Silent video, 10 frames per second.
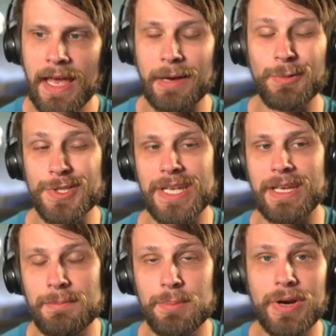I will say
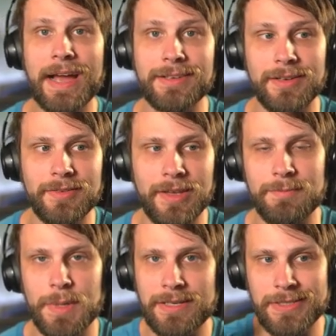in practice,
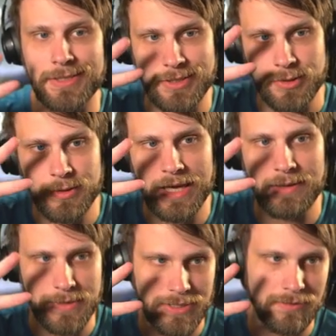I've practiced two
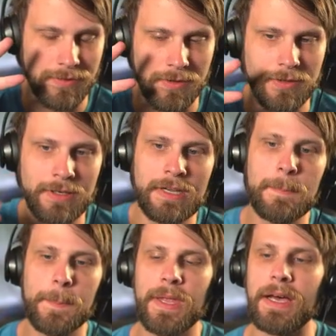games so far,
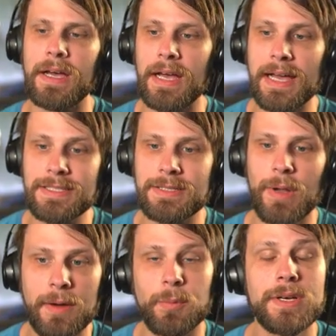uh, I,
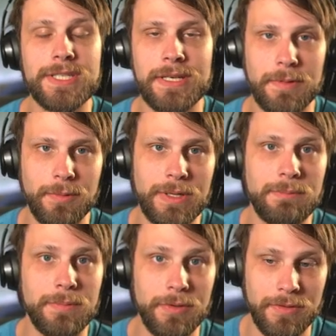I was able to
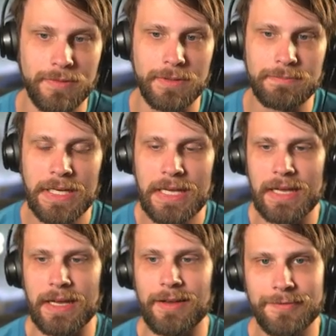win both of them
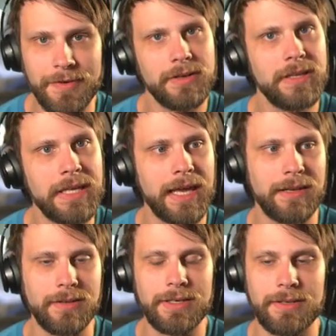uh, fairly
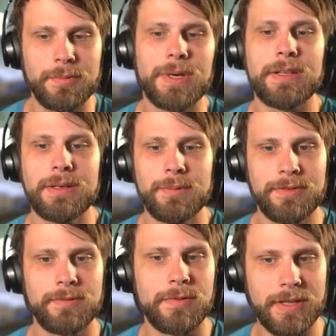handily as well. It
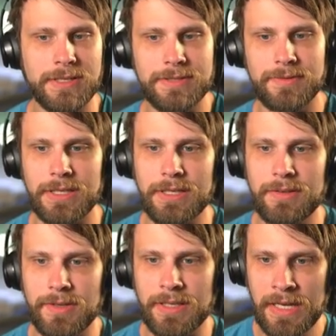was relatively
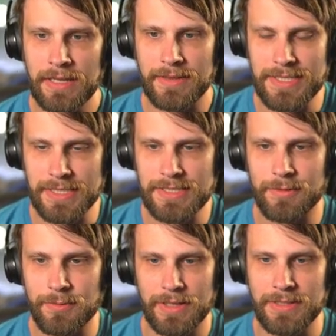easy. This is a
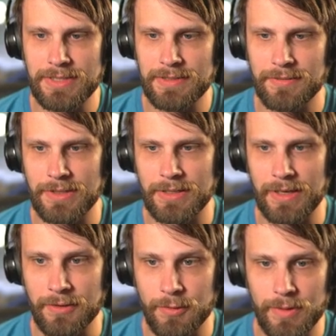relatively
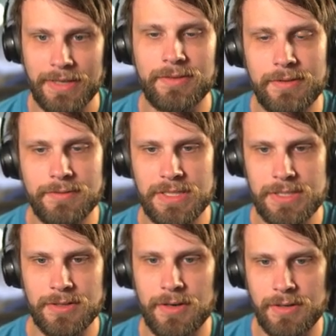aggressive
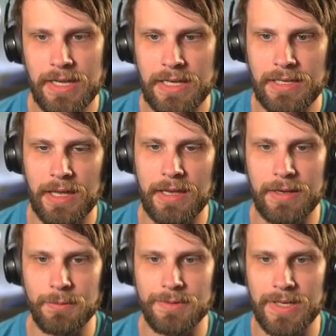discard deck.
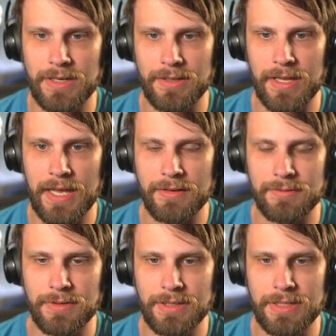Uh, we've got a lot
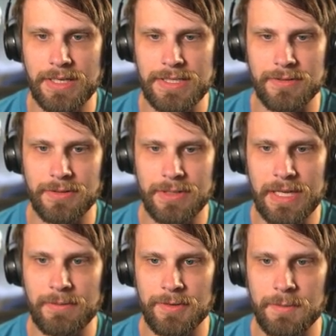of really nice early
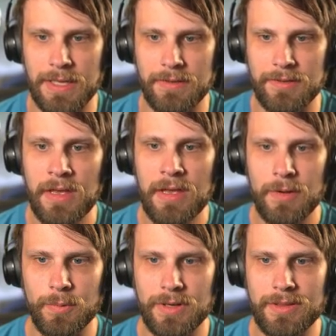game spells.
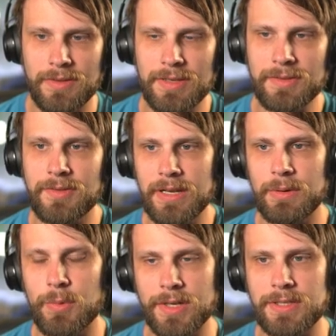One of the things that I
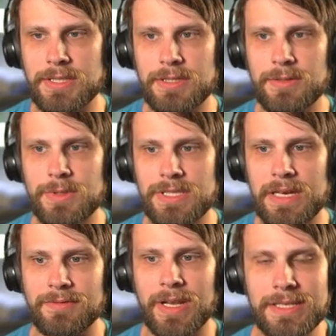wanted to do was
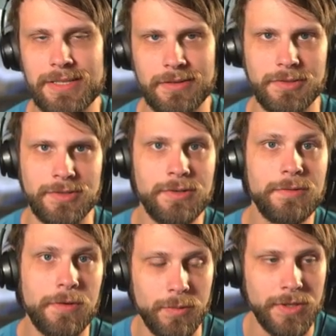have nice little two
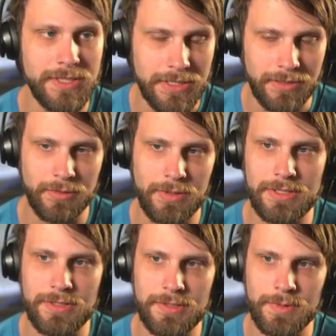for ones in the
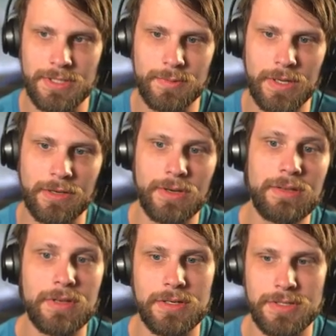creatures, which is why
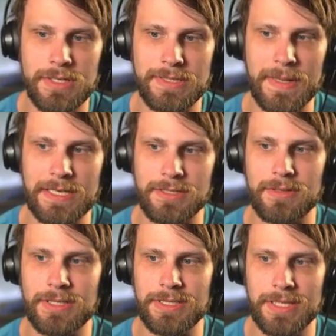Graveyard
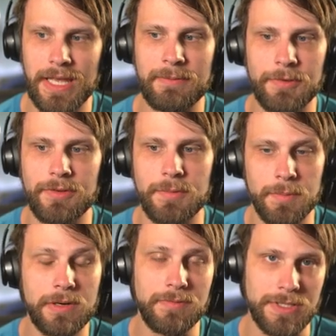Trespasser is the absolute
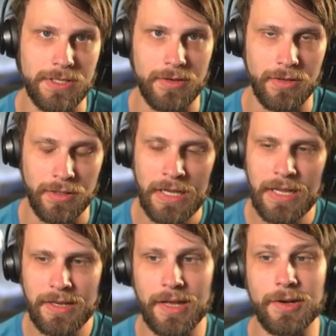perfect card.
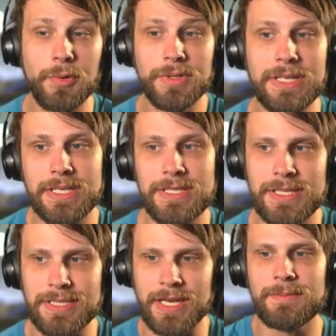Not only does
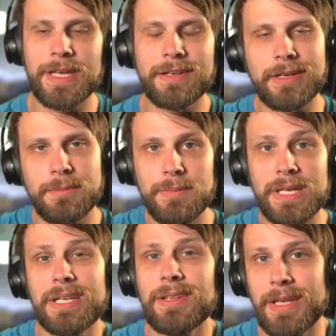this come down and
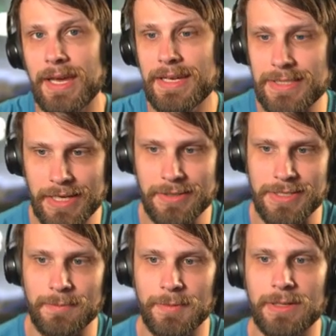immediately exile
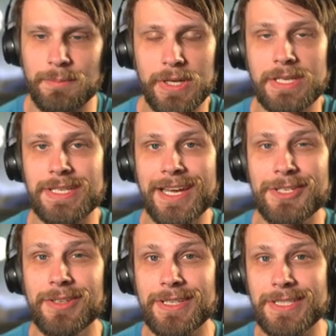something, but to
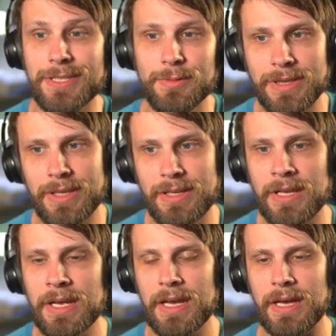actually deal with it
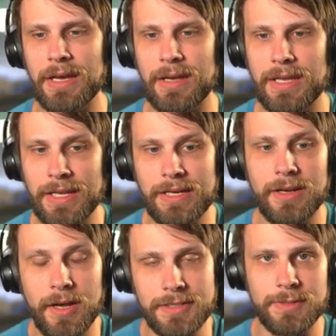uh, in a
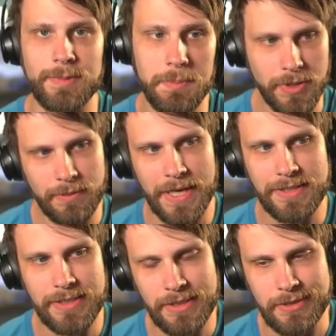non-sweeper
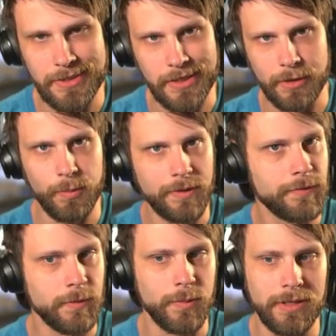capacity, just like a one
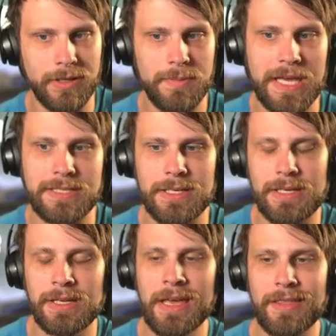for one
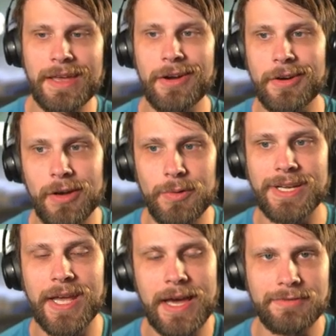capacity, they are
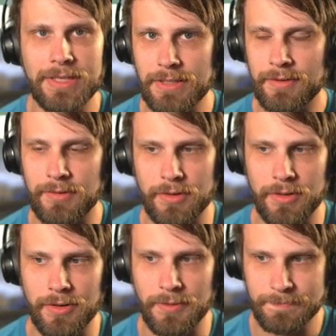going to have to discard a
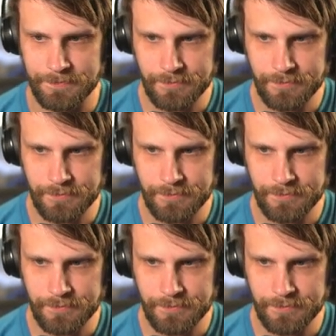card.